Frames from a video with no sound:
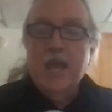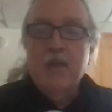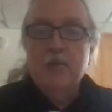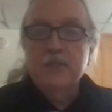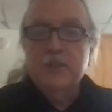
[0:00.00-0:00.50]

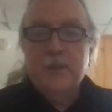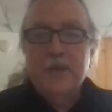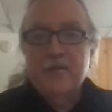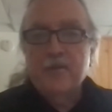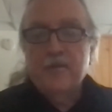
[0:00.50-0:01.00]
and
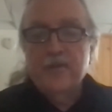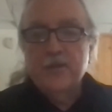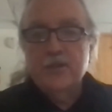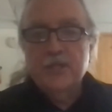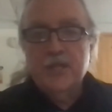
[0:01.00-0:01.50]
respect for
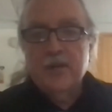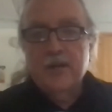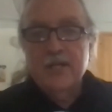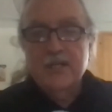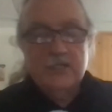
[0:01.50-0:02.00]
future
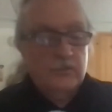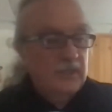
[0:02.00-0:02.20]
generations.